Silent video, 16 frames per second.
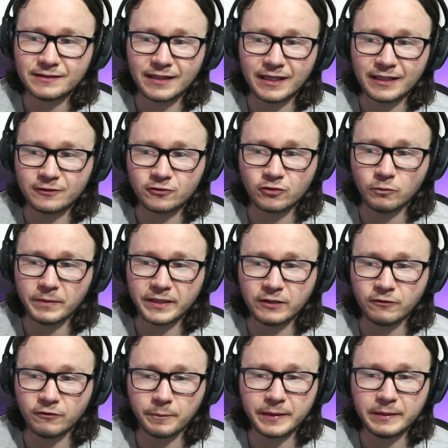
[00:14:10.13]
Like, so many
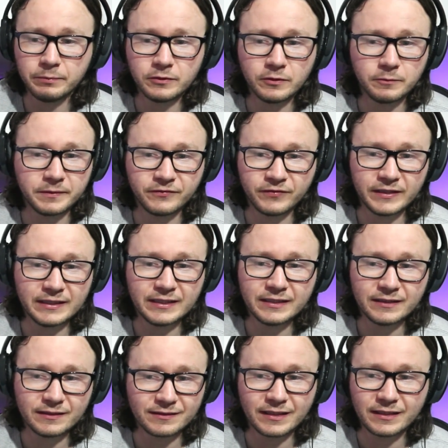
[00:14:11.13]
other people would be feeling
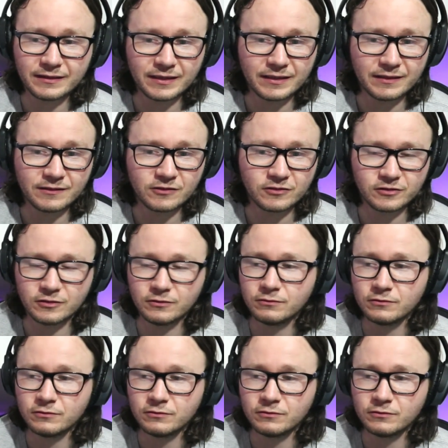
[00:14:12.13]
the same things as you.